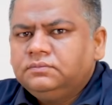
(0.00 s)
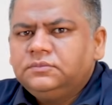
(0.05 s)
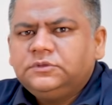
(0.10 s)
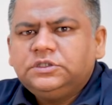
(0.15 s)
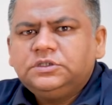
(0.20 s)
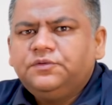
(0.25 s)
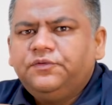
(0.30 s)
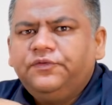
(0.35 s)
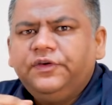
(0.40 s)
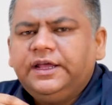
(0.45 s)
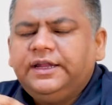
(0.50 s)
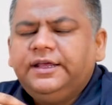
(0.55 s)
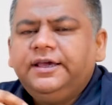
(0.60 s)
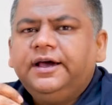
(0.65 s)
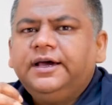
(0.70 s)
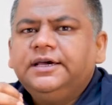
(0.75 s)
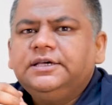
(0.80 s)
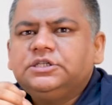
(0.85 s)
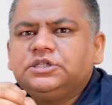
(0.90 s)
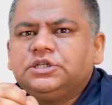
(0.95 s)
There's a very
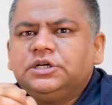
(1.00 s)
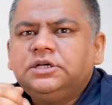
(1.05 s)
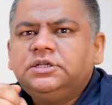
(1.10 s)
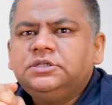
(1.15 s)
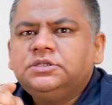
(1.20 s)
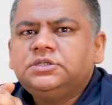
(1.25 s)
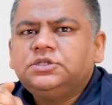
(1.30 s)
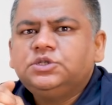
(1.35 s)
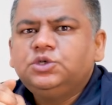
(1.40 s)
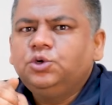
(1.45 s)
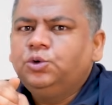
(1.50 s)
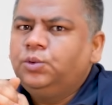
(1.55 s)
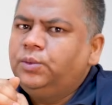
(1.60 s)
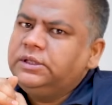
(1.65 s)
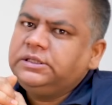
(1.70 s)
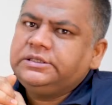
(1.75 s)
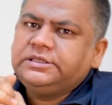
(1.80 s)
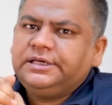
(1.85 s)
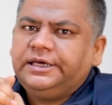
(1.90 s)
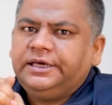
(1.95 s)
high chance you
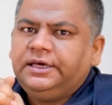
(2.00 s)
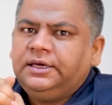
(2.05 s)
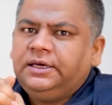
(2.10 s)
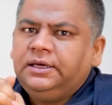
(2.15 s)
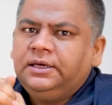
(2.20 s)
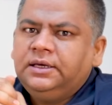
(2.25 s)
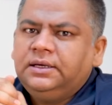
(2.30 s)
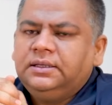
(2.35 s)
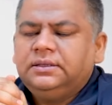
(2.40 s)
will say